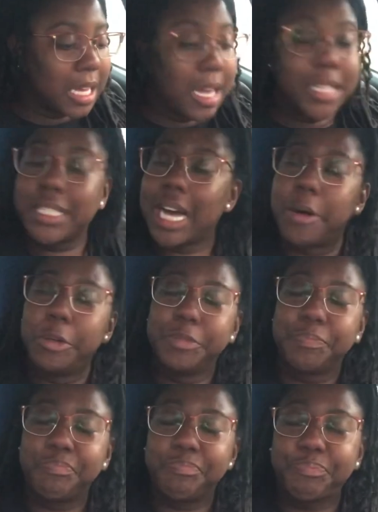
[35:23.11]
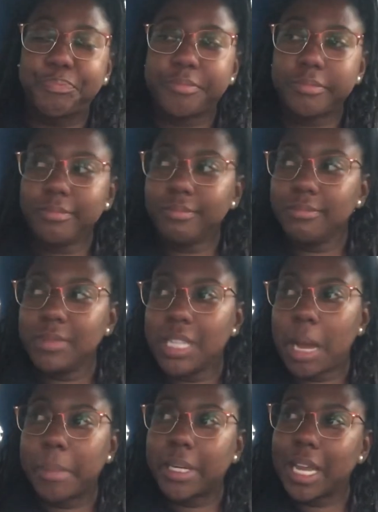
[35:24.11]
So
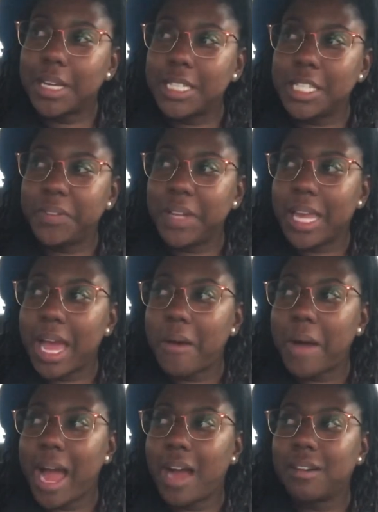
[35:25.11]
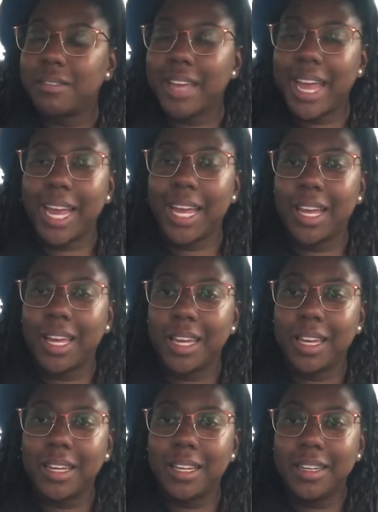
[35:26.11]
I'm gonna close this video out
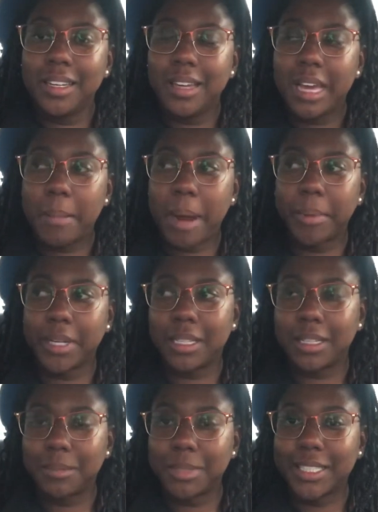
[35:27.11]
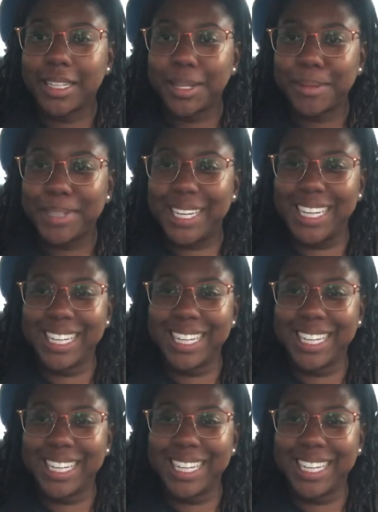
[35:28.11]
and my brother them looking at me.